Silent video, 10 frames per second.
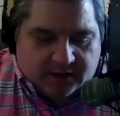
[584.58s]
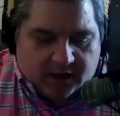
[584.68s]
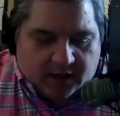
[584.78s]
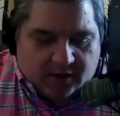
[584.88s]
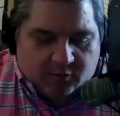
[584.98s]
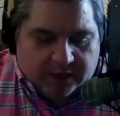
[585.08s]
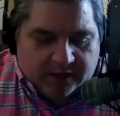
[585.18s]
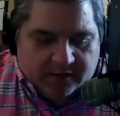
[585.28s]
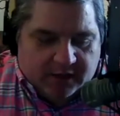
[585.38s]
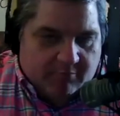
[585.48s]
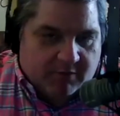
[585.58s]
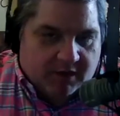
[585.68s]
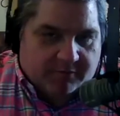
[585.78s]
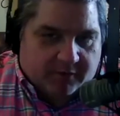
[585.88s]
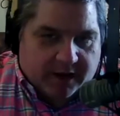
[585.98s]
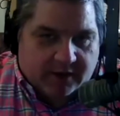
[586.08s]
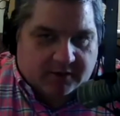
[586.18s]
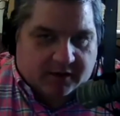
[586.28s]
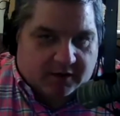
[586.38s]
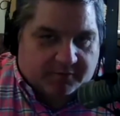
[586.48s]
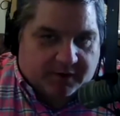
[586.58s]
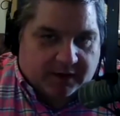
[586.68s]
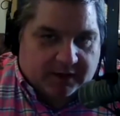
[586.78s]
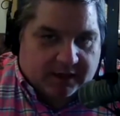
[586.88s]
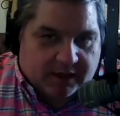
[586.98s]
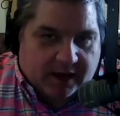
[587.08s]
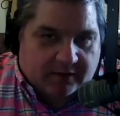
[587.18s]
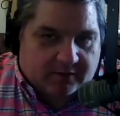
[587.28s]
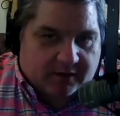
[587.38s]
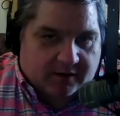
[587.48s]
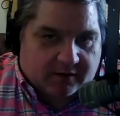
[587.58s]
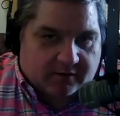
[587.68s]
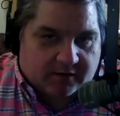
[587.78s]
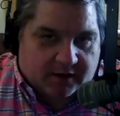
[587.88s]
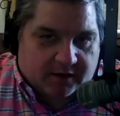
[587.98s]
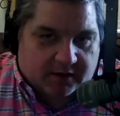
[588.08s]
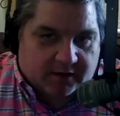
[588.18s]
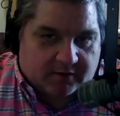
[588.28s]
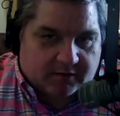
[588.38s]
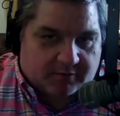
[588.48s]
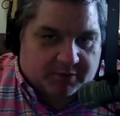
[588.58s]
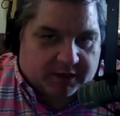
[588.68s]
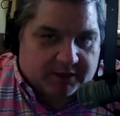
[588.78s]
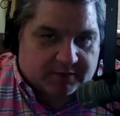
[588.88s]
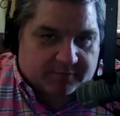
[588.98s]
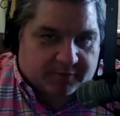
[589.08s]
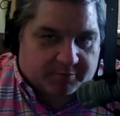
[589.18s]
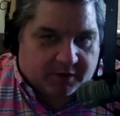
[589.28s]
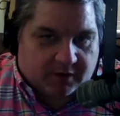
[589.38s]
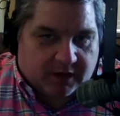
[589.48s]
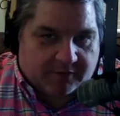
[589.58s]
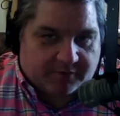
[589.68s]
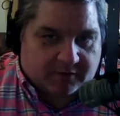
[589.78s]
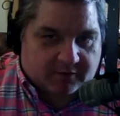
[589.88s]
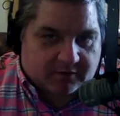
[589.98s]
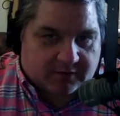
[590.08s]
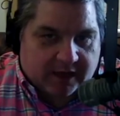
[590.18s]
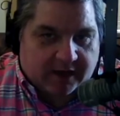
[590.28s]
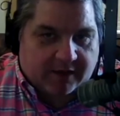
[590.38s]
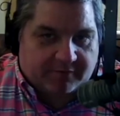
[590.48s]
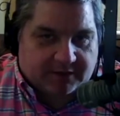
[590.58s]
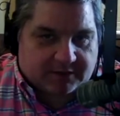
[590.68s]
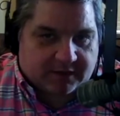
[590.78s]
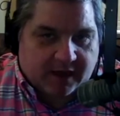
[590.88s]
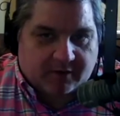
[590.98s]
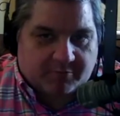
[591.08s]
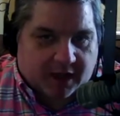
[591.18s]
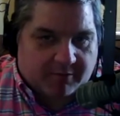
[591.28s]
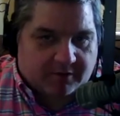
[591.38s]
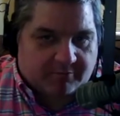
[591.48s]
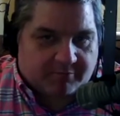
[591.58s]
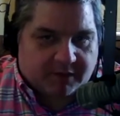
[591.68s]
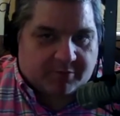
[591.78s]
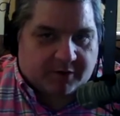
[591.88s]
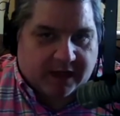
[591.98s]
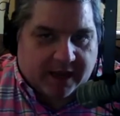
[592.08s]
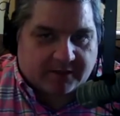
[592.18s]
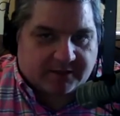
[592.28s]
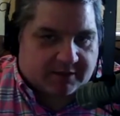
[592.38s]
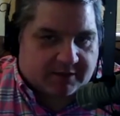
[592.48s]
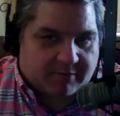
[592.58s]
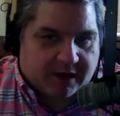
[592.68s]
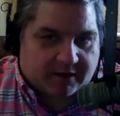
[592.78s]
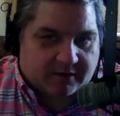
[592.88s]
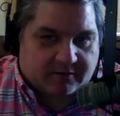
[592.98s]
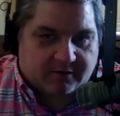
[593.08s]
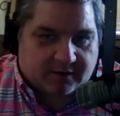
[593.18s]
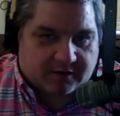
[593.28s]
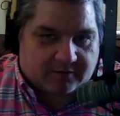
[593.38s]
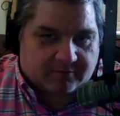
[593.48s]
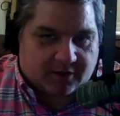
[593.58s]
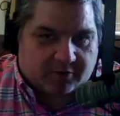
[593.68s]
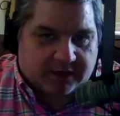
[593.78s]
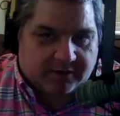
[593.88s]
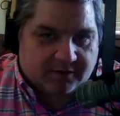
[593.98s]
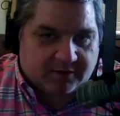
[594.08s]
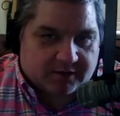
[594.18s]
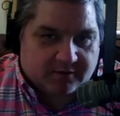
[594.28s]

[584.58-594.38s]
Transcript: What do you think it meant for Anton to finally get out there and play some football after kind of having to sit out and probably being pretty antsy about it going into it?